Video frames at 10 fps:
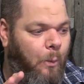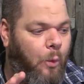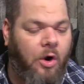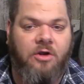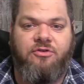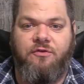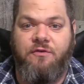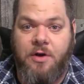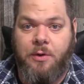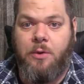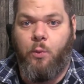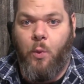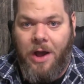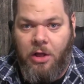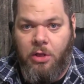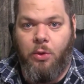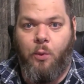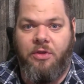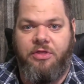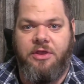works very well
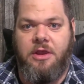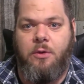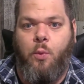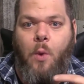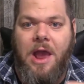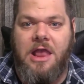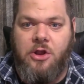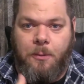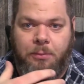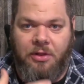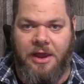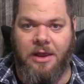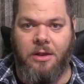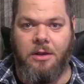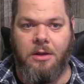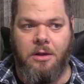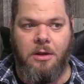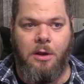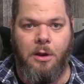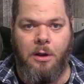with the way you're playing
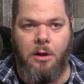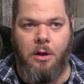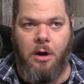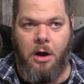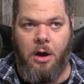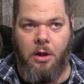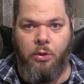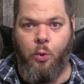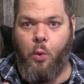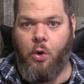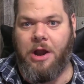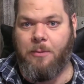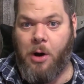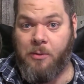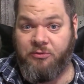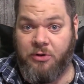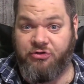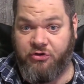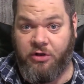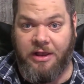the Warhammer Armies
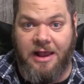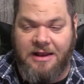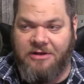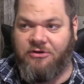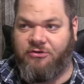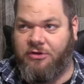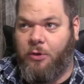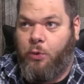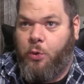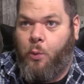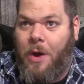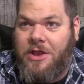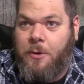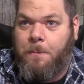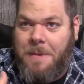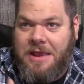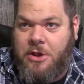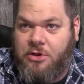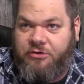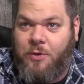project. Like it just the way you're
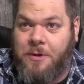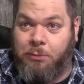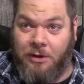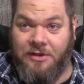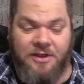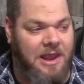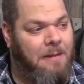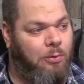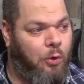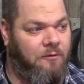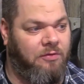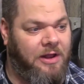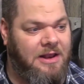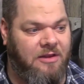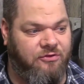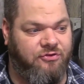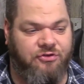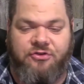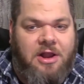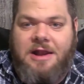making this, the way you're playing the game, Lore of Light is
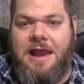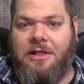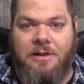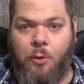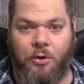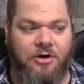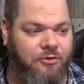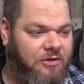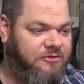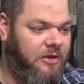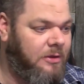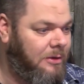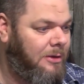just innately more interesting.